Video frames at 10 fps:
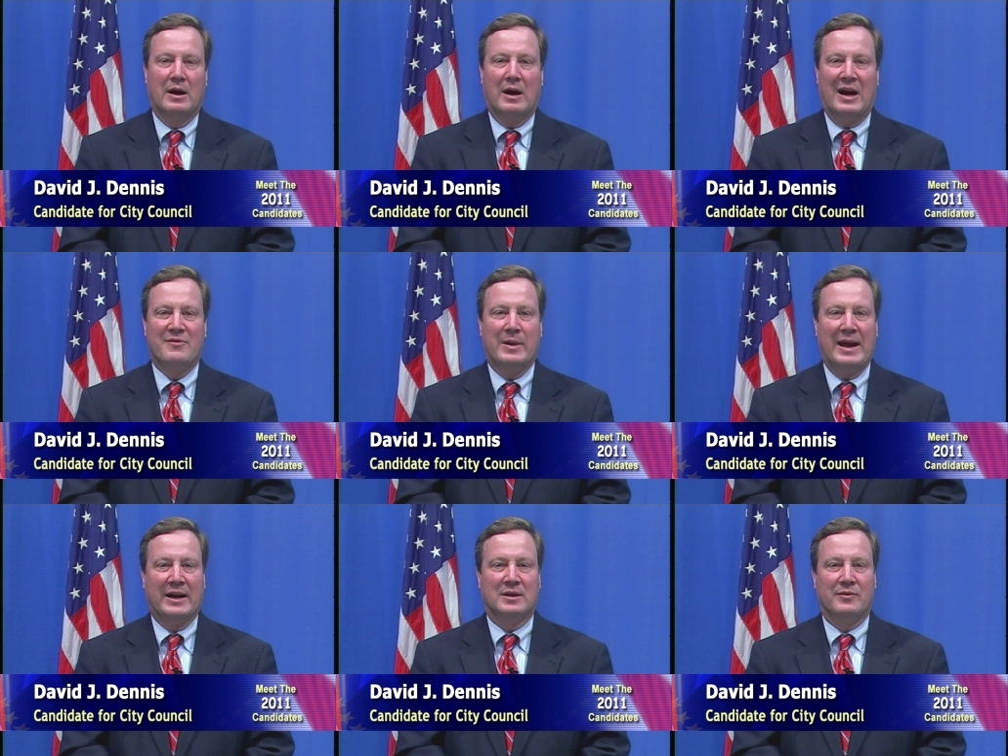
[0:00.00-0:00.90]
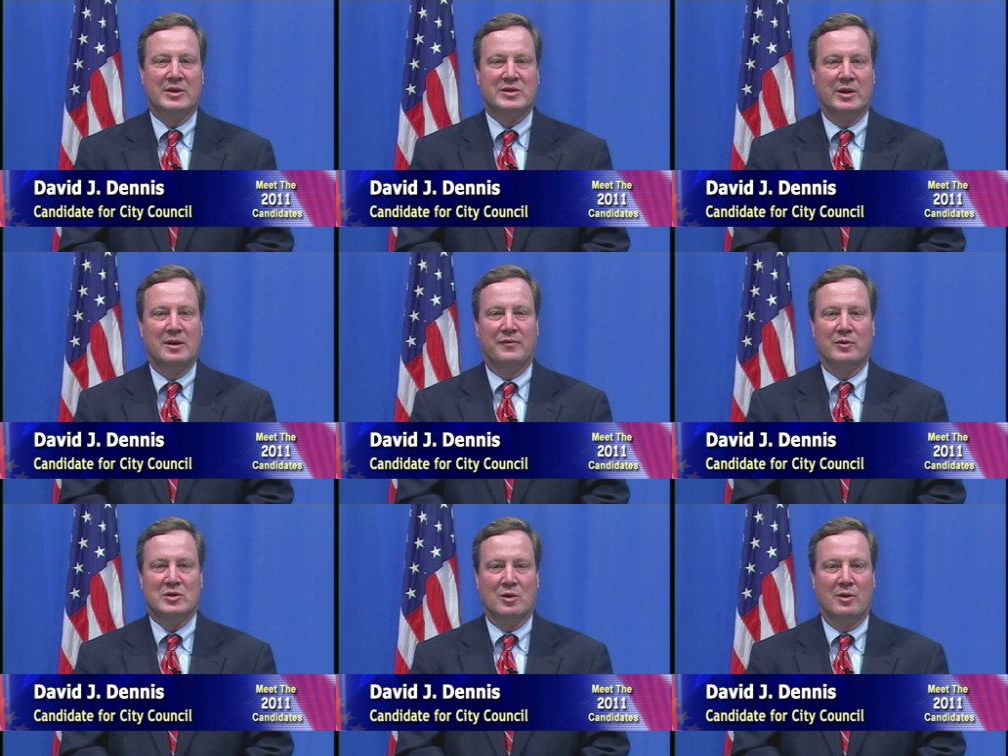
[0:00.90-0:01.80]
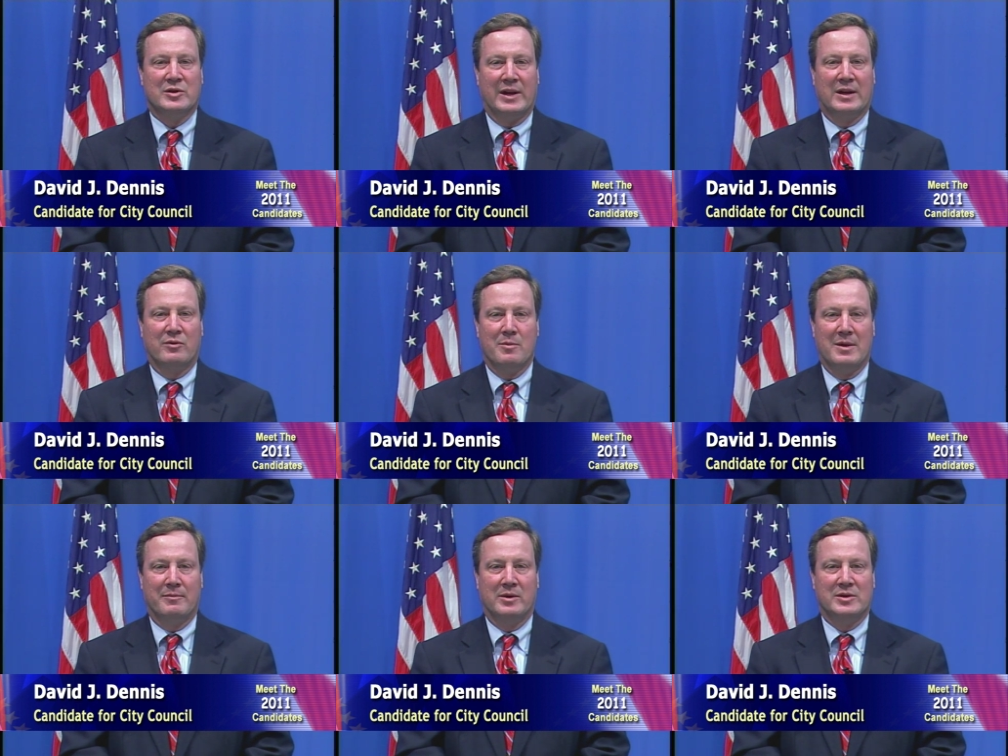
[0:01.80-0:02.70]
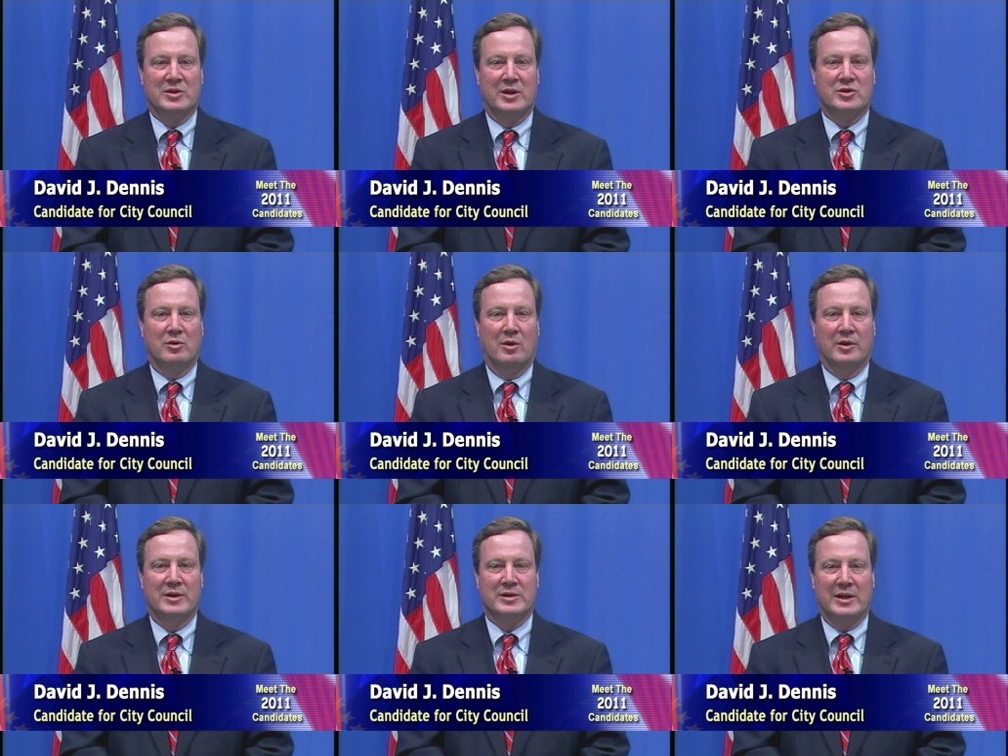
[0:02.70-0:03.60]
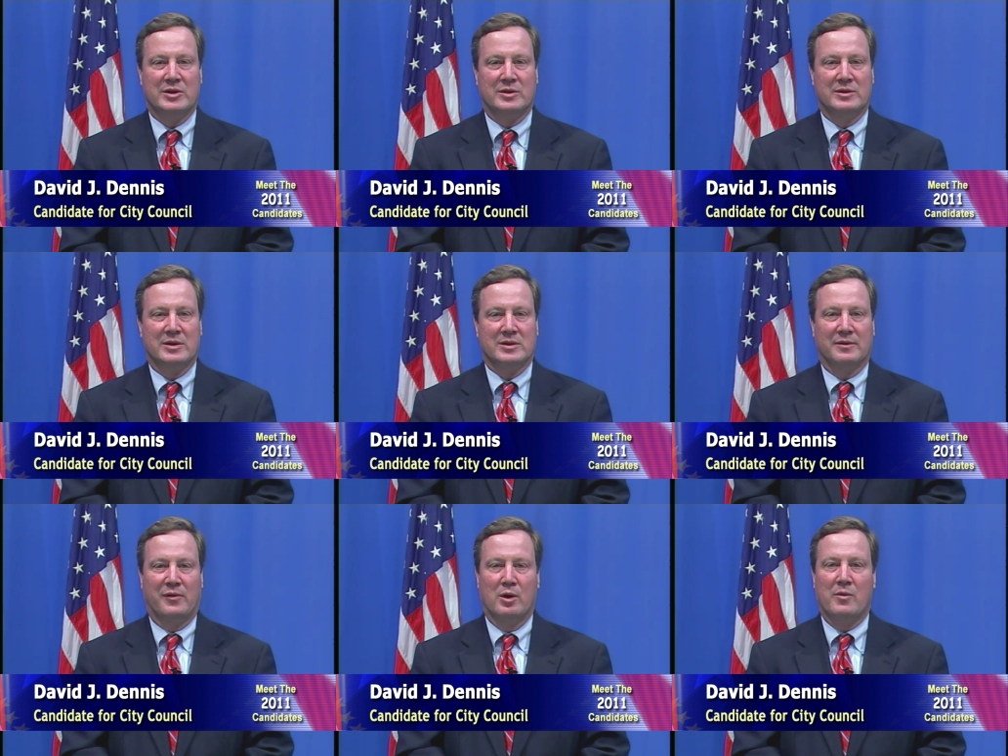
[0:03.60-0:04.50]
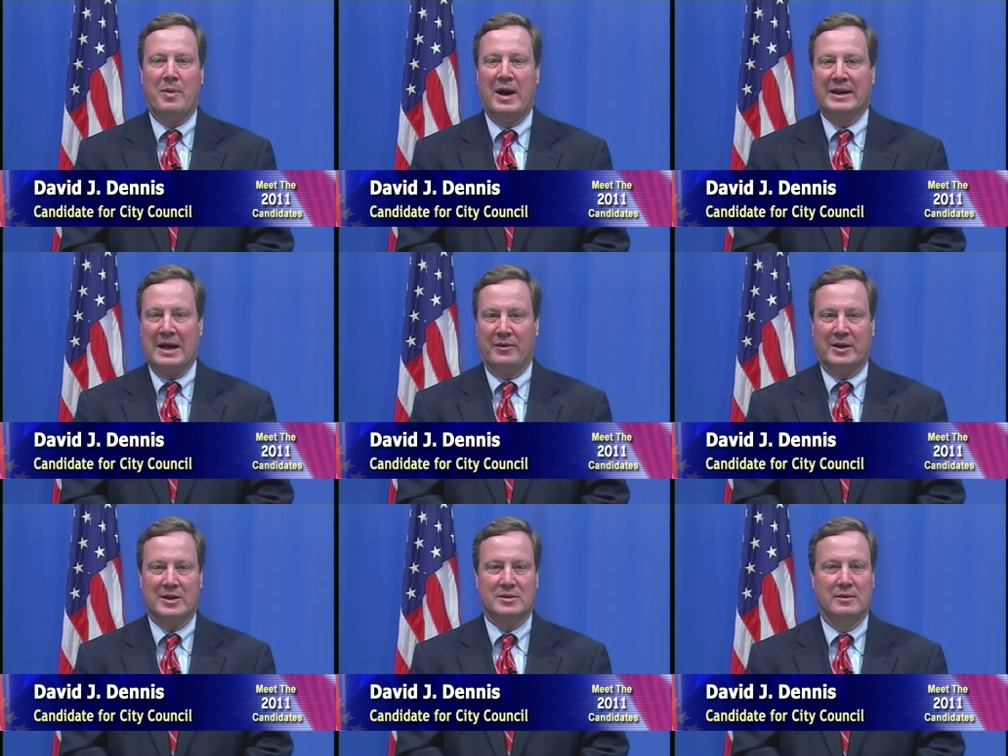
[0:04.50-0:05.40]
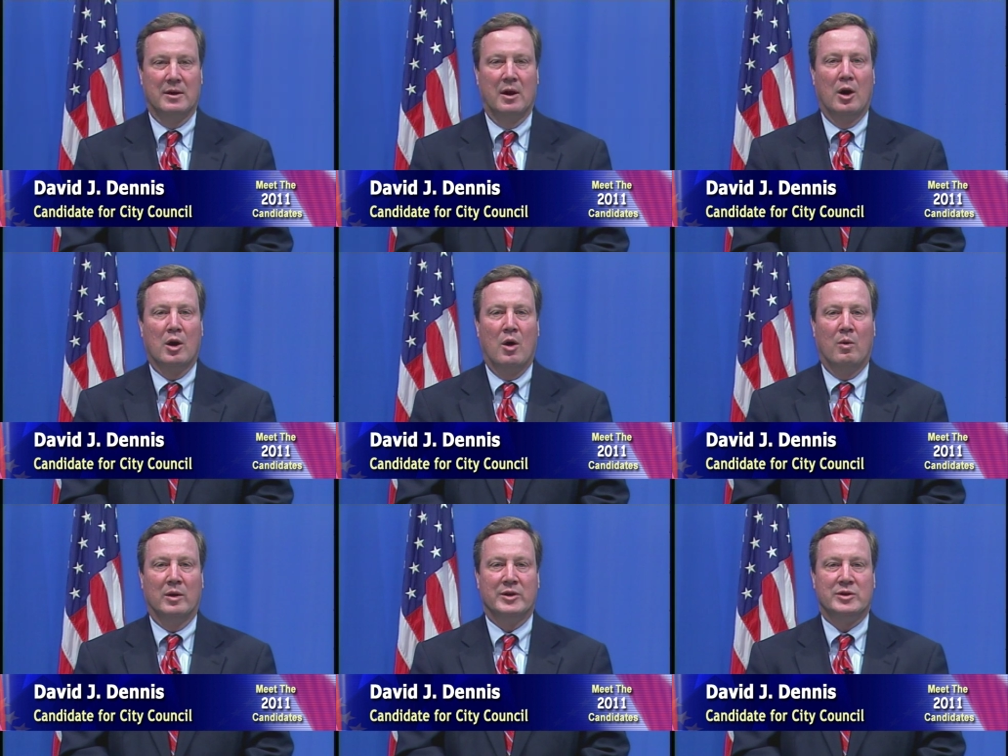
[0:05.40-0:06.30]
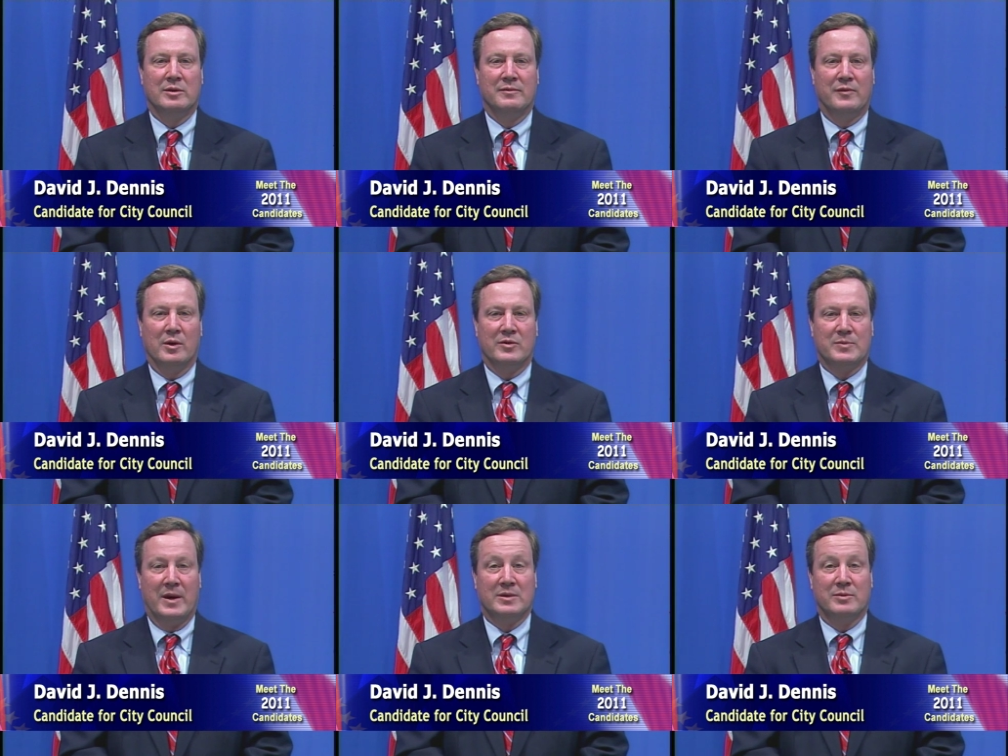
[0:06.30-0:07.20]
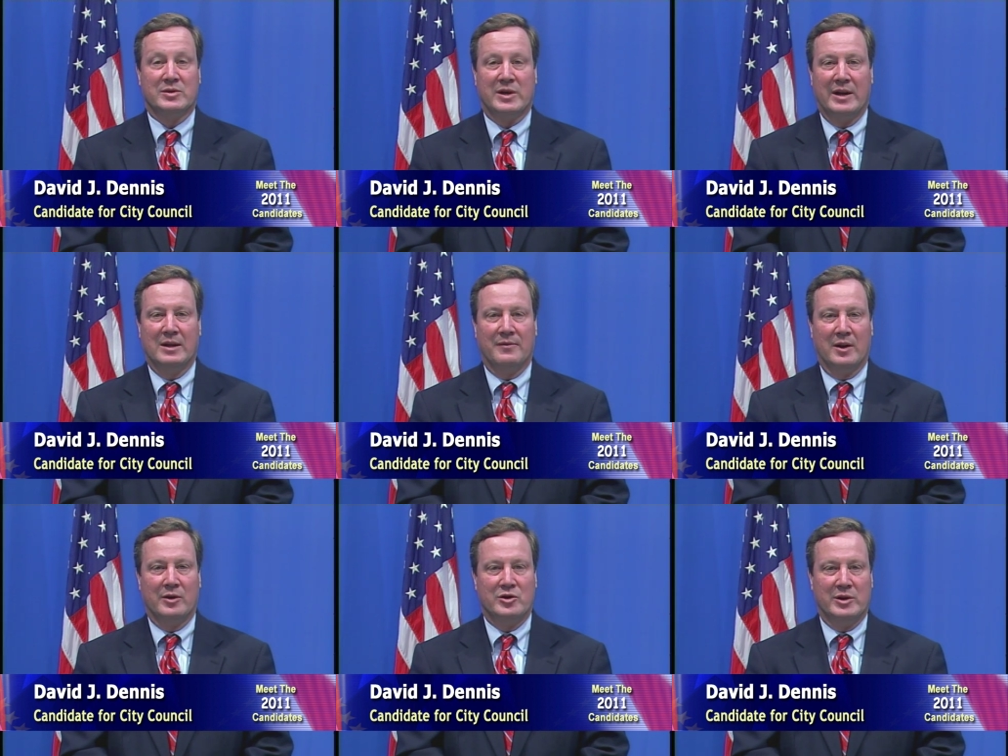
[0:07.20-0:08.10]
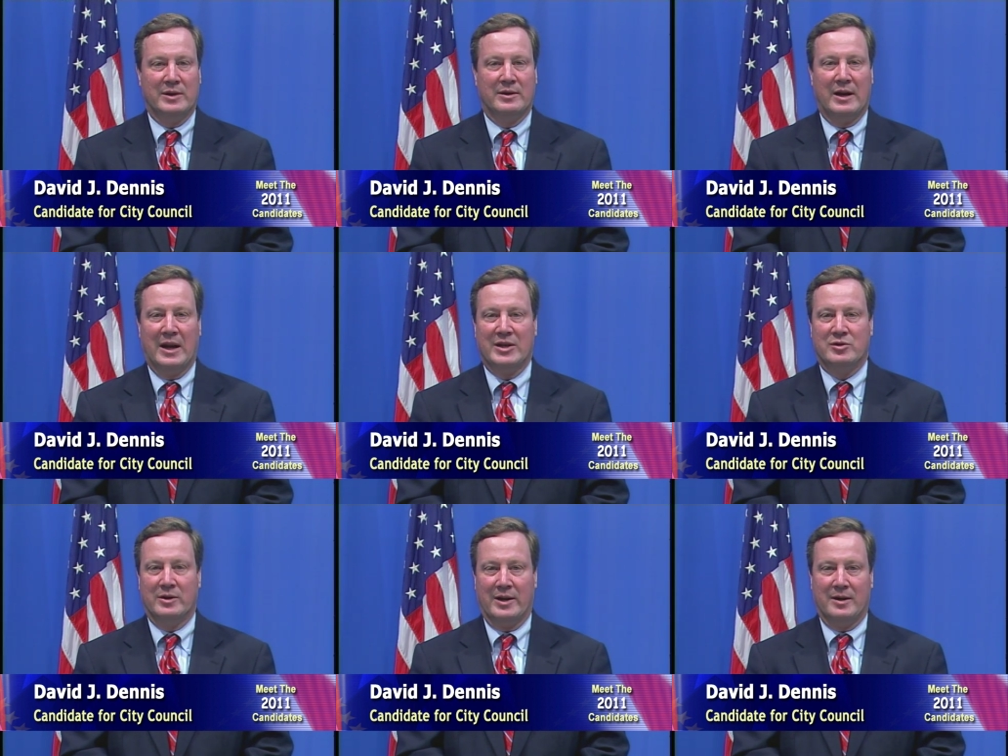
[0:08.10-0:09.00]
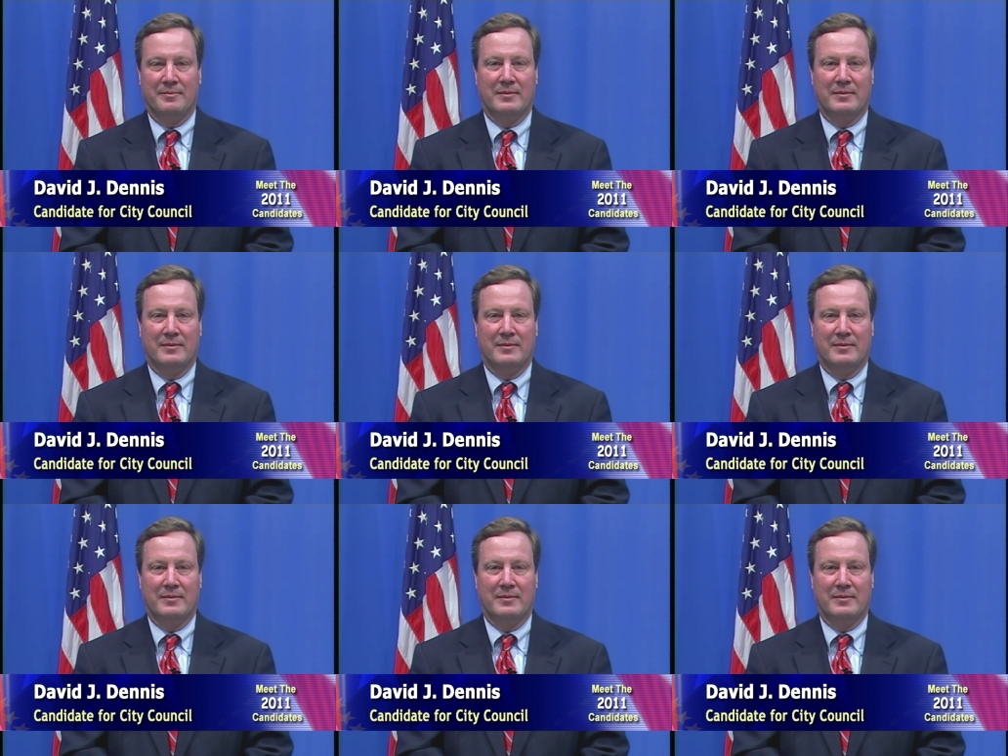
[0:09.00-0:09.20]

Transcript: I've been active in the city for as long as I can remember in such organizations as the Fall River Park Advocates, Coalition for the Responsible Siting of LNG, and Arts United.